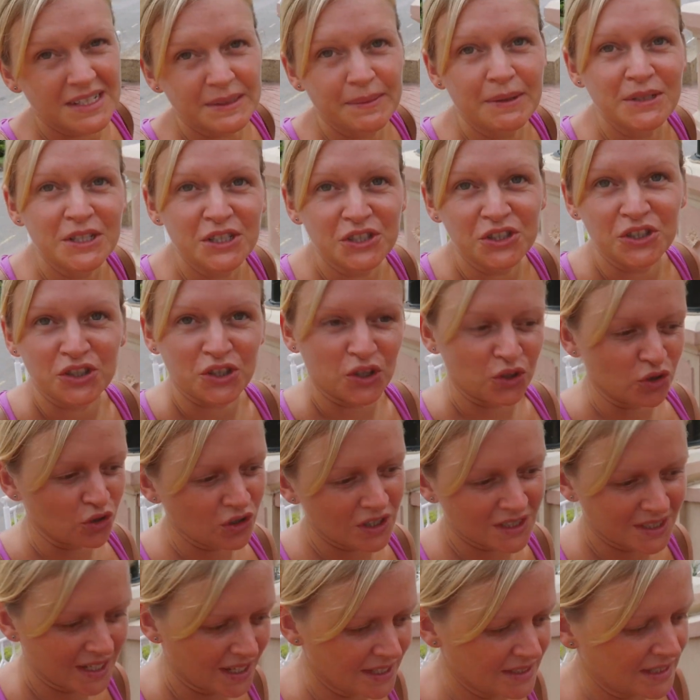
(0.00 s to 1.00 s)
I suppose it's just luck,
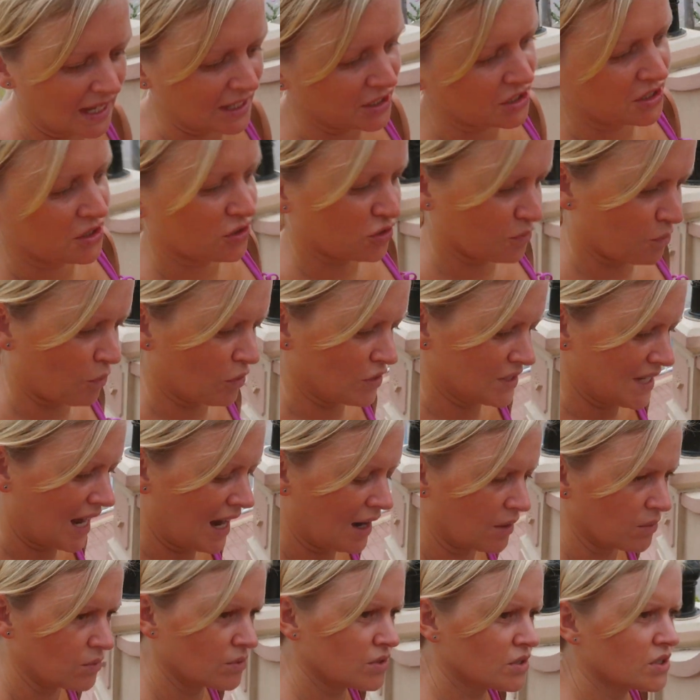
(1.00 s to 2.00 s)
because it is actually someone's
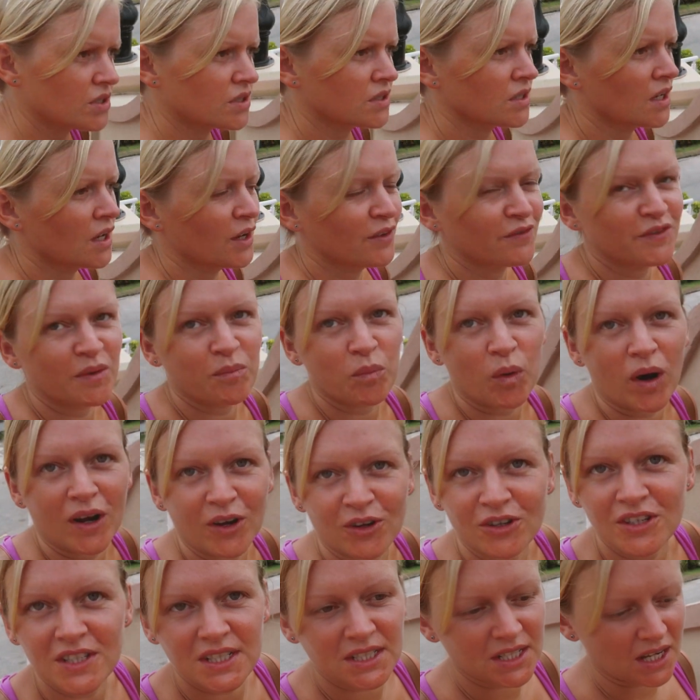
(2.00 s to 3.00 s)
house, from what
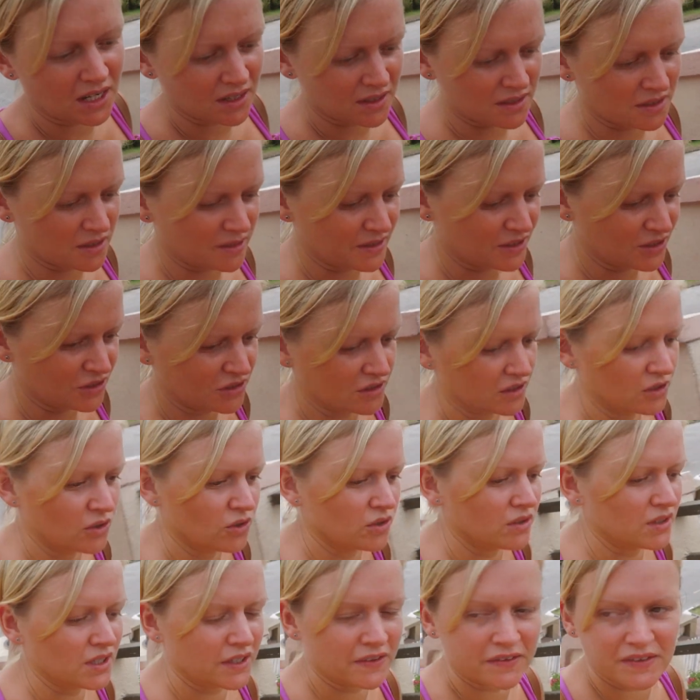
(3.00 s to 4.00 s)
I understand, so it's just
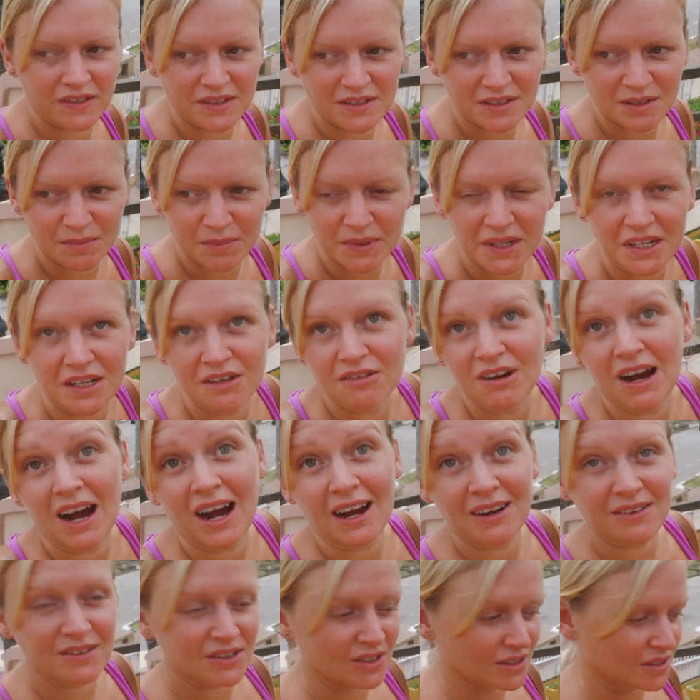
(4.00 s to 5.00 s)
luck if there's somebody
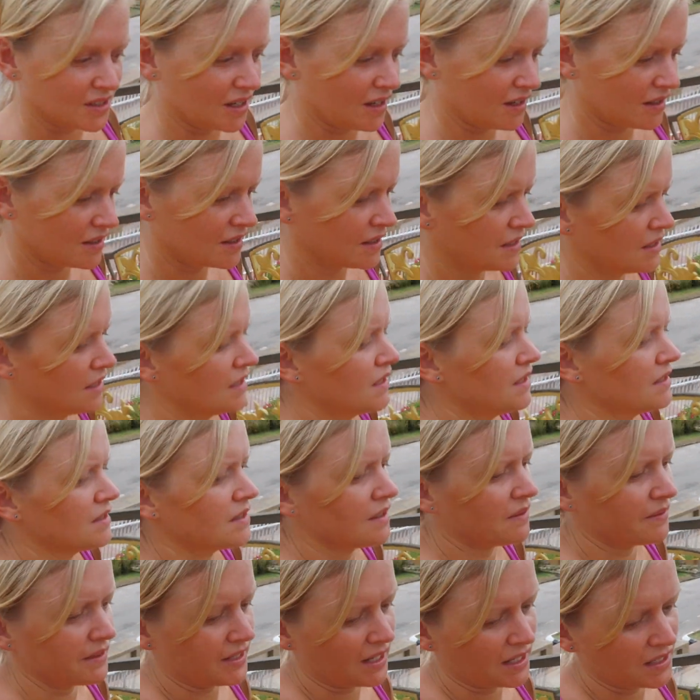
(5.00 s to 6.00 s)
around or not.
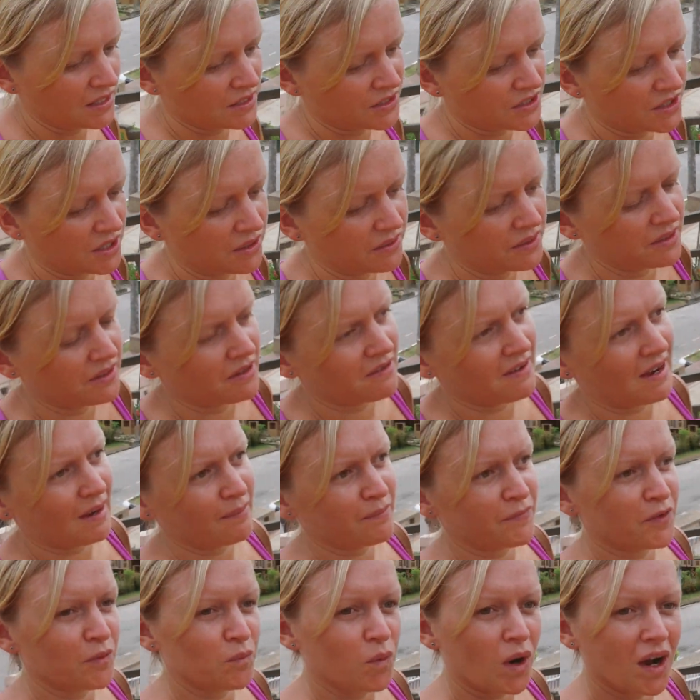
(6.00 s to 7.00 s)
That will kind of show you
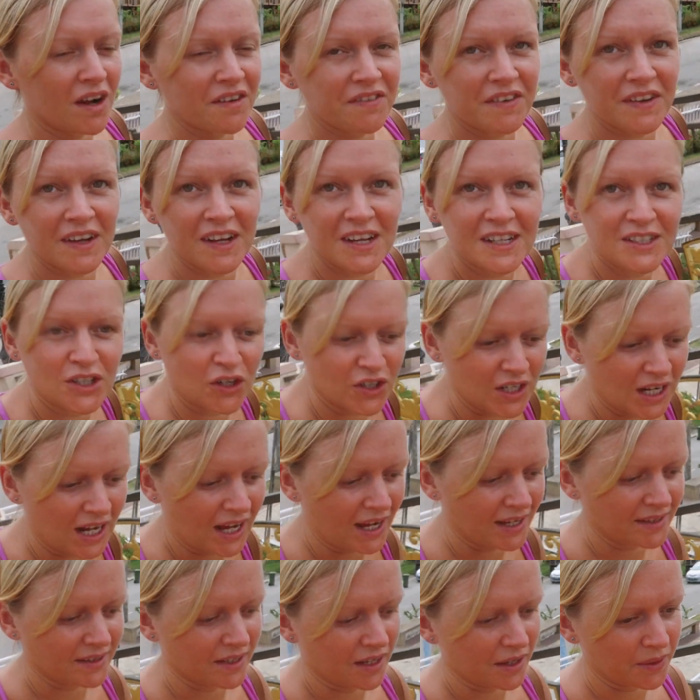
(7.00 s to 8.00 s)
around. From what I've heard
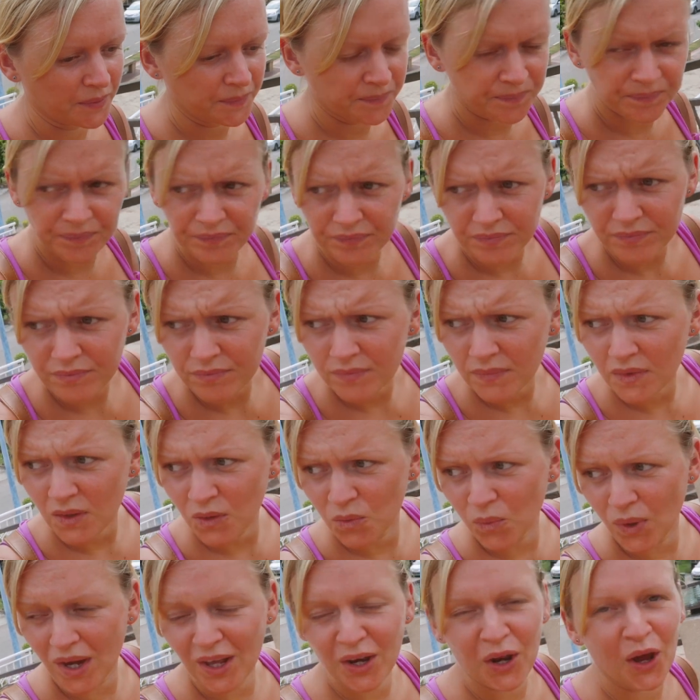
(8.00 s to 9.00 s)
online, though,
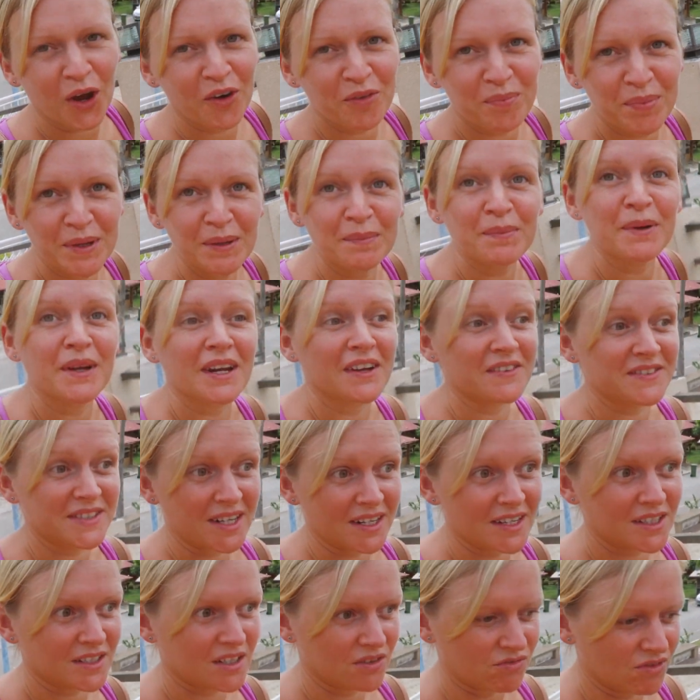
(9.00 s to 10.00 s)
quite a lot of people have
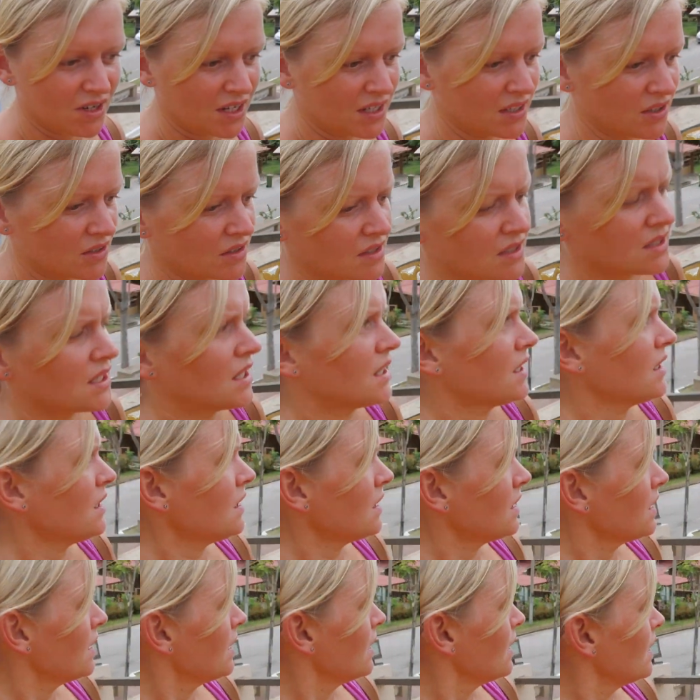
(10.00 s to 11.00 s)
said it's a really good
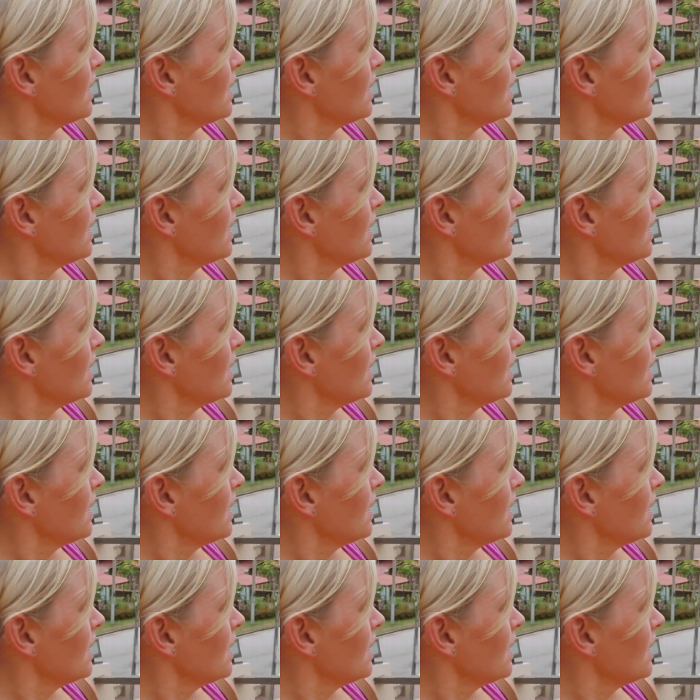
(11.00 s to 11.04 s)
thing.